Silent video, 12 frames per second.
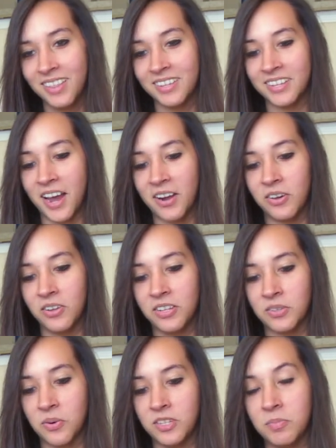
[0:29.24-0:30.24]
the title
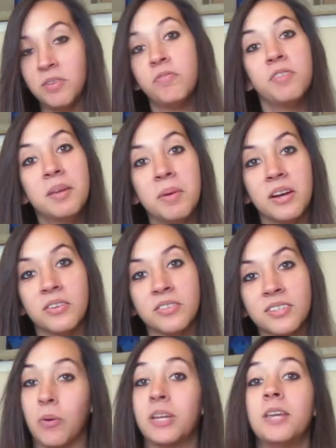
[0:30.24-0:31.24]
is going to be
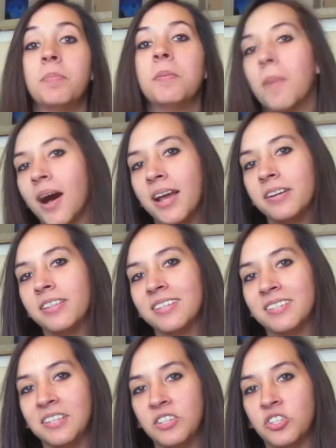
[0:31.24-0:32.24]
females. Keep in mind,
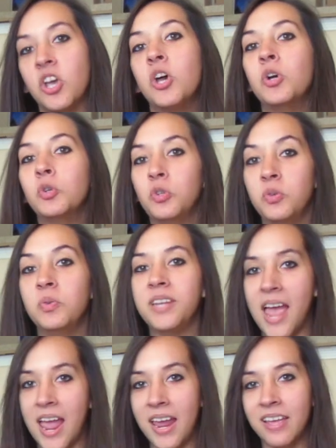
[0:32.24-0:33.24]
this is
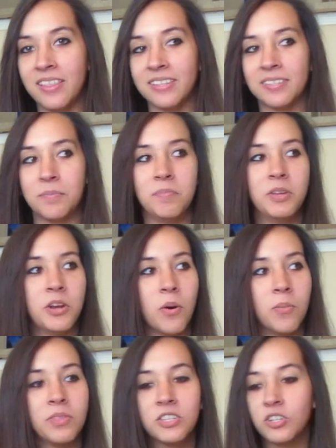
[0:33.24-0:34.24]
today. This, you
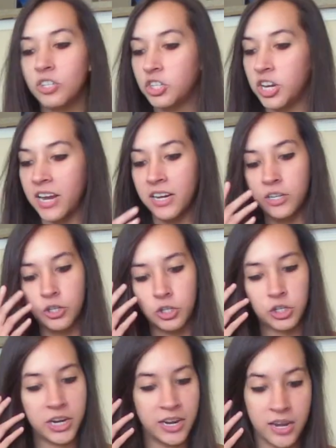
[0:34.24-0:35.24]
know, this could
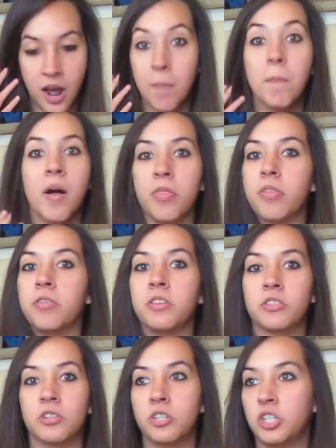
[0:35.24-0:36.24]
change in a month,
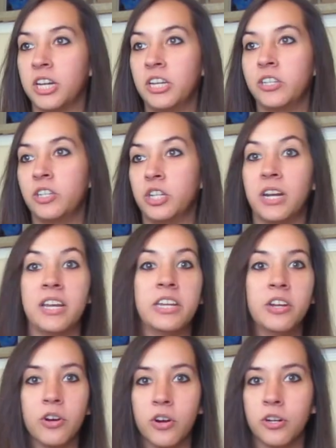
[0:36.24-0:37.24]
this could change in a
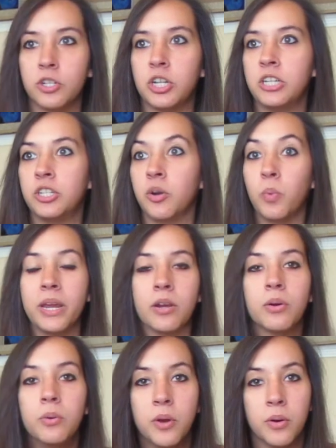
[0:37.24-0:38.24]
year, it could change in a week,
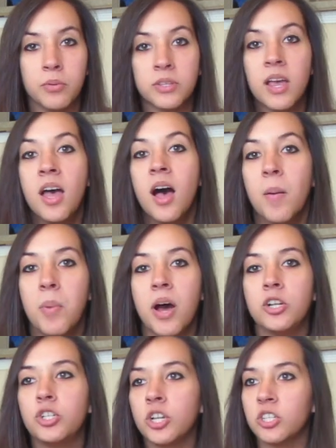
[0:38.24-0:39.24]
who knows.
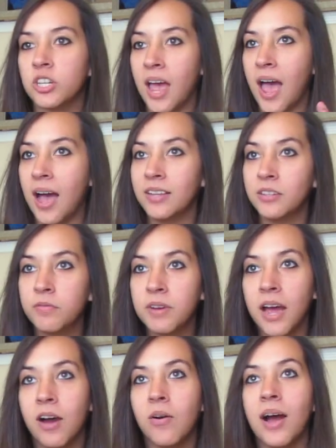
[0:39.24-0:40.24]
But just as of
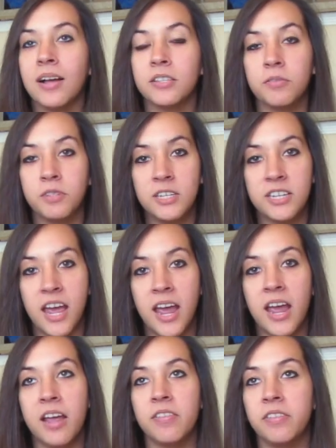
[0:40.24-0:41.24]
now, as of
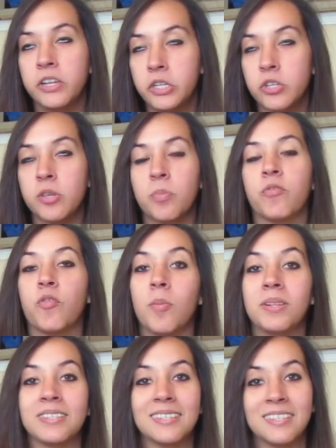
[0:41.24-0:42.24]
today, these are the
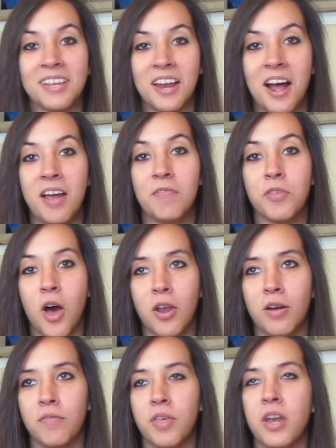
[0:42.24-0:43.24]
performances that I've thought
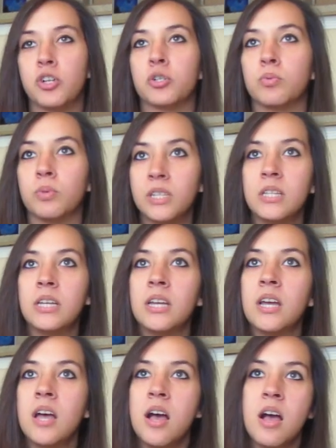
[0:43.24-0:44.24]
of that just really